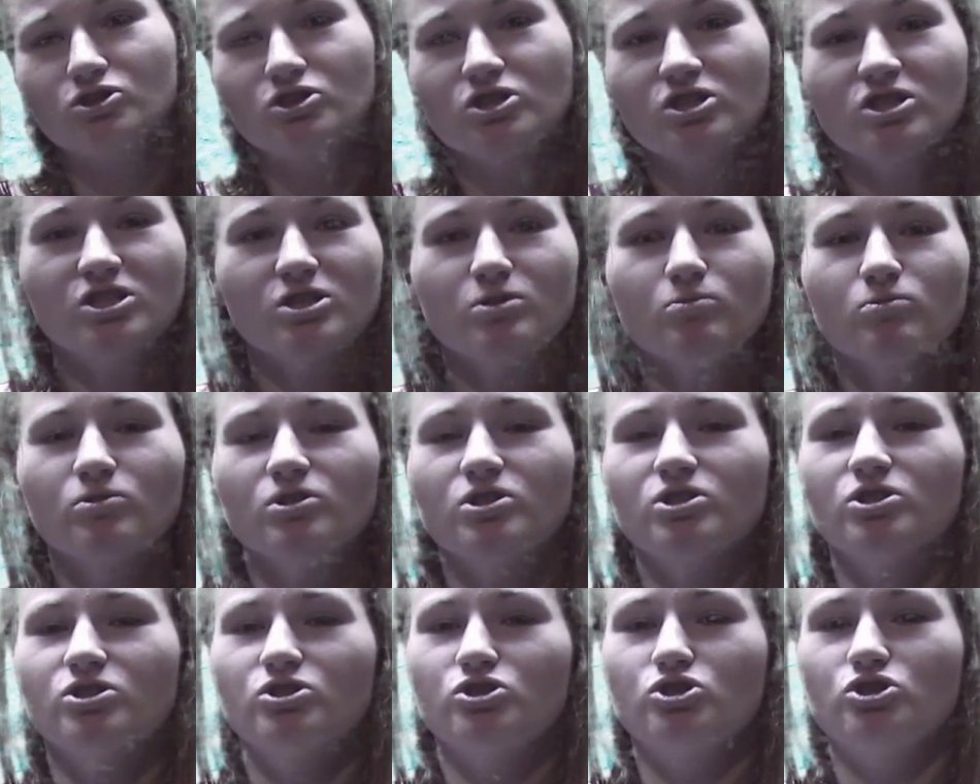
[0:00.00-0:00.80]
to anyone
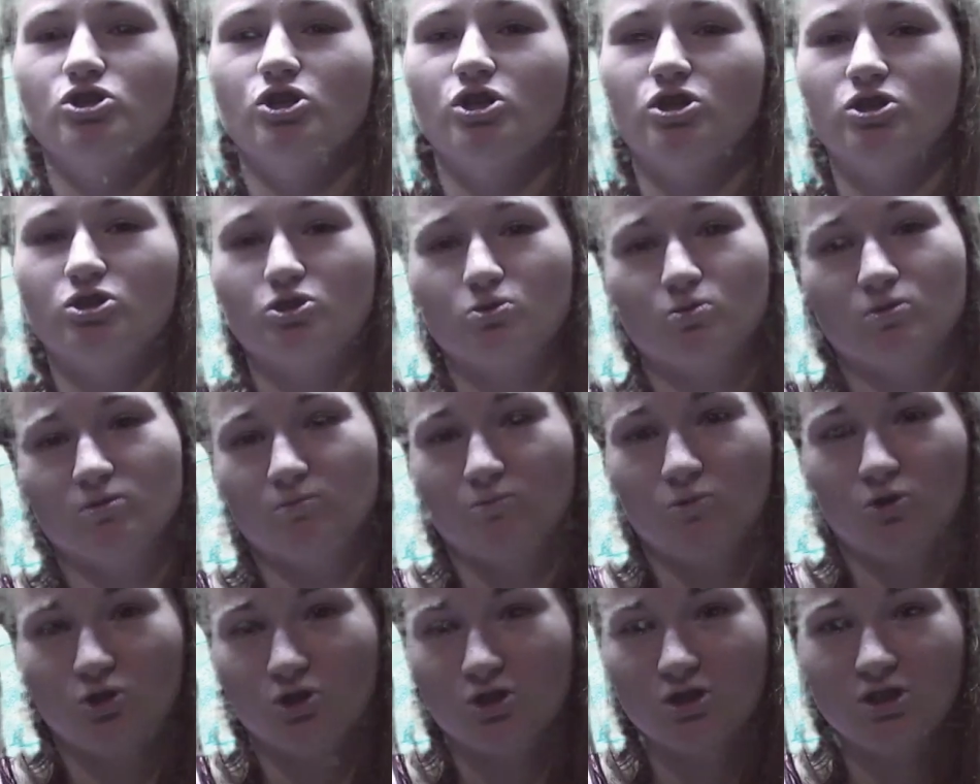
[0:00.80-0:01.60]
in the church would
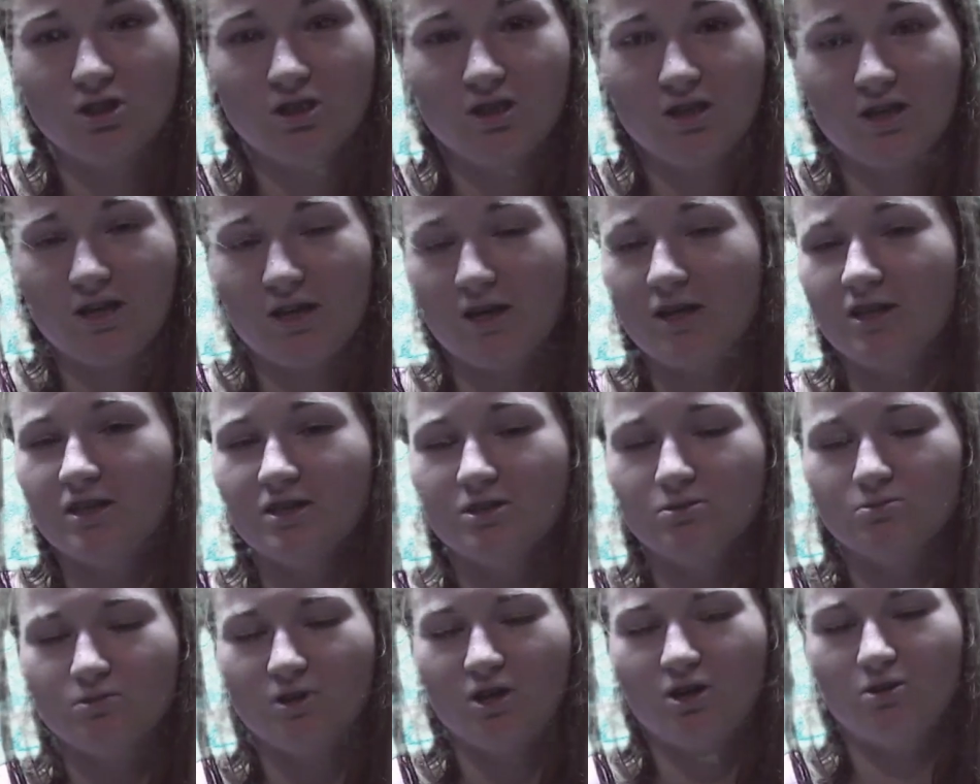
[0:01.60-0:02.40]
work
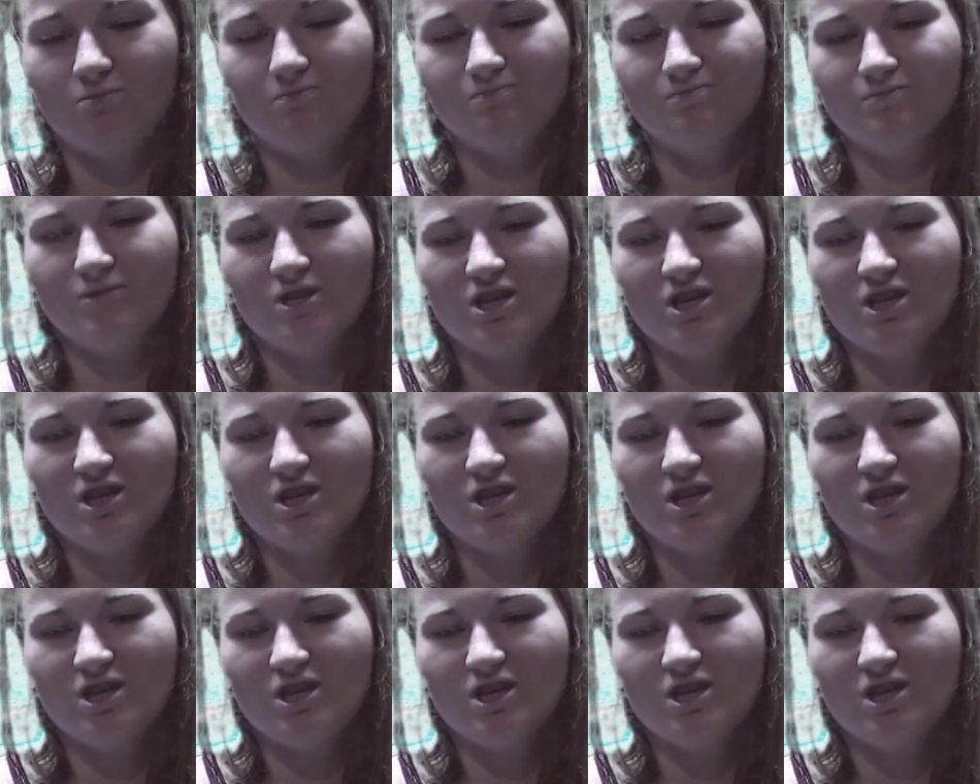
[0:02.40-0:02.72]
as well.